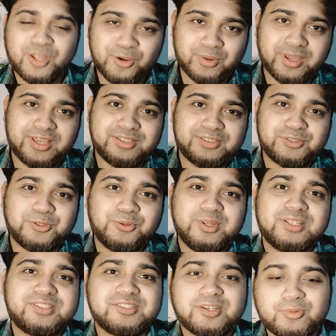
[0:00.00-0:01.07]
Okay, so
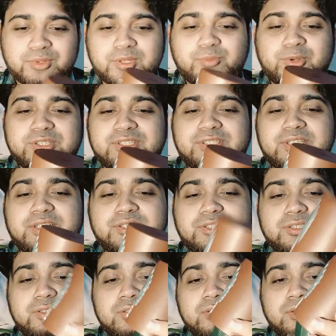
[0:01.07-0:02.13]
let's start with the
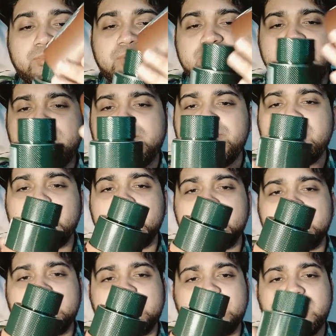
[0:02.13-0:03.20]
presentation. The presentation
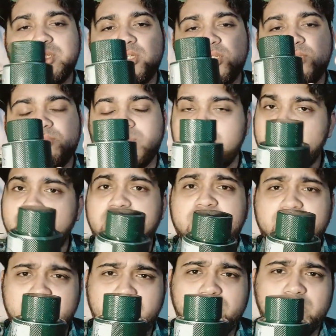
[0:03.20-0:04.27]
looks
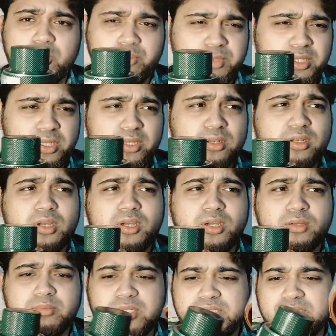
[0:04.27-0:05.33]
okay in my opinion.
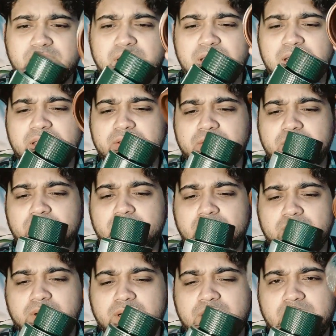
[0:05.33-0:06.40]
It's a leather
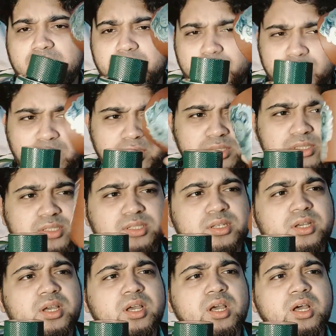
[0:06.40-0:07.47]
kind of
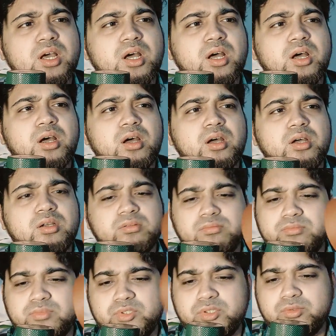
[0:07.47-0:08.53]
box.
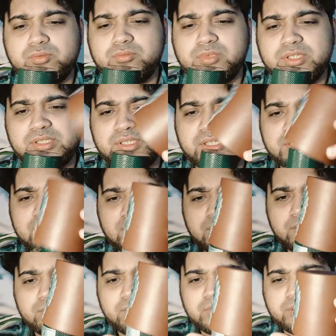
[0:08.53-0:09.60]
So it's
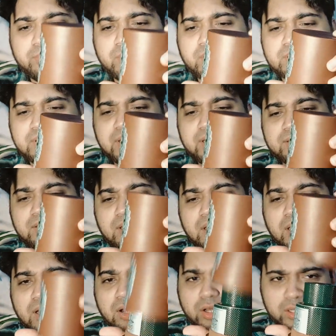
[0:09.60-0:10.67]
a box that has a
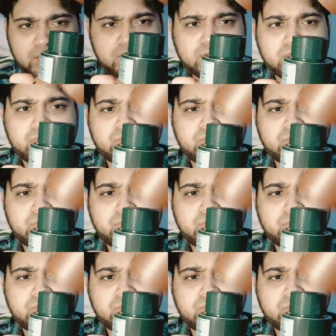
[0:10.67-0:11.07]
lid on it.